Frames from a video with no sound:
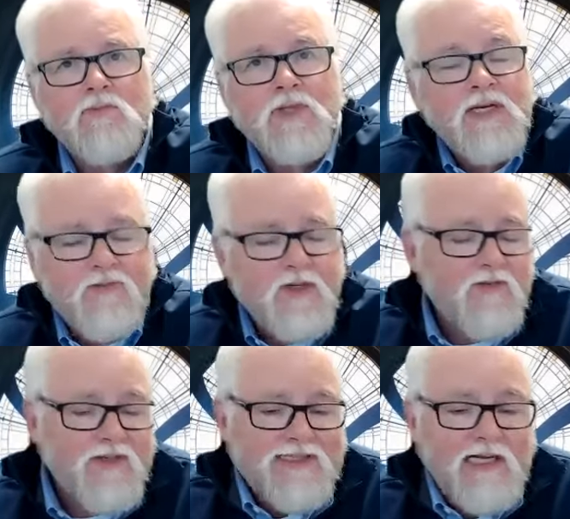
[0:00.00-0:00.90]
And even
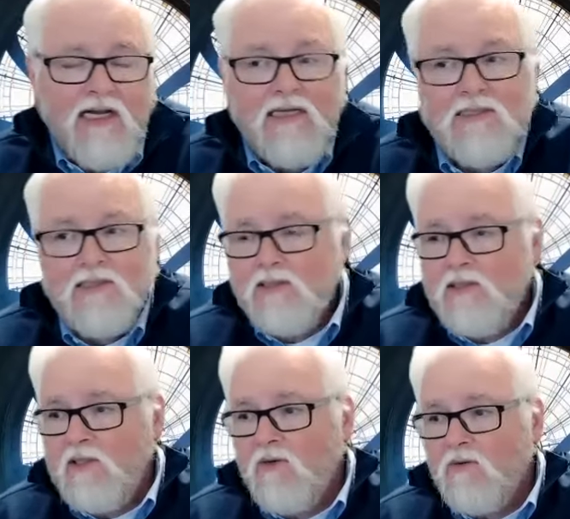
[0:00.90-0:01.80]
if it does,
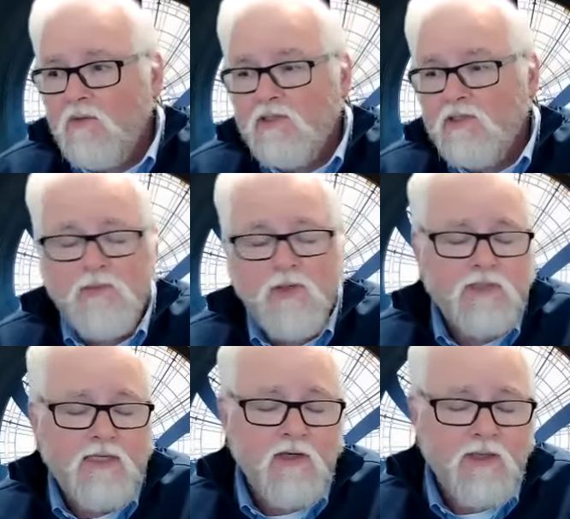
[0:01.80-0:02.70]
let's suppose
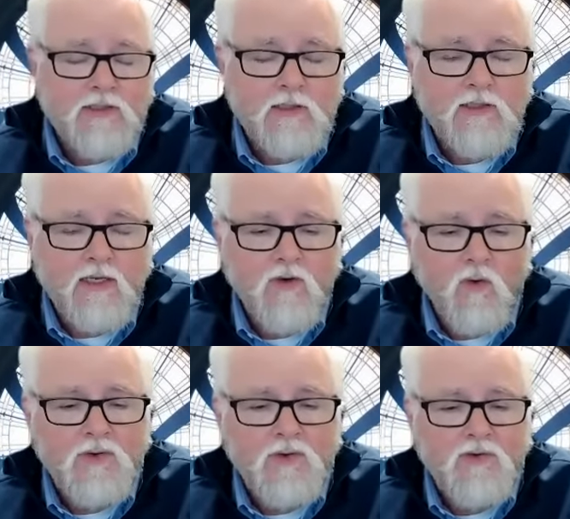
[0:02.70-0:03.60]
they increased it another
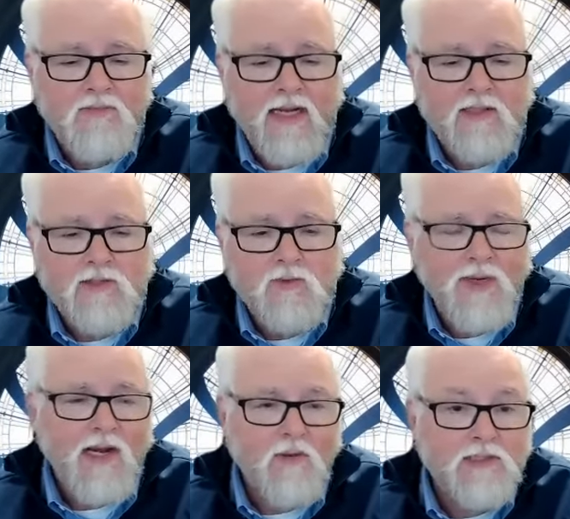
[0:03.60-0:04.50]
order of magnitude.
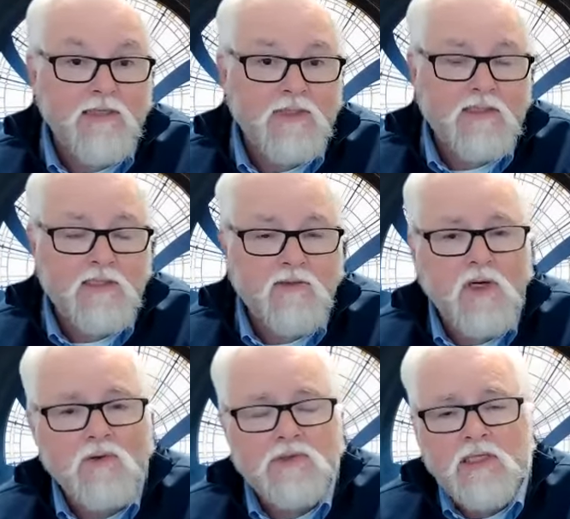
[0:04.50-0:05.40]
Wow, 10 million
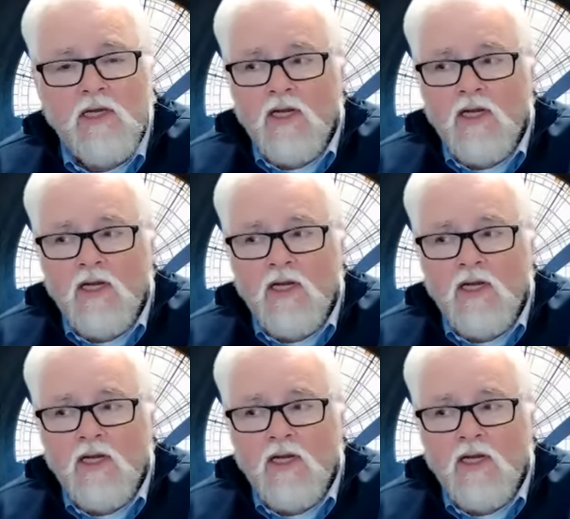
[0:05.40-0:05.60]
rows.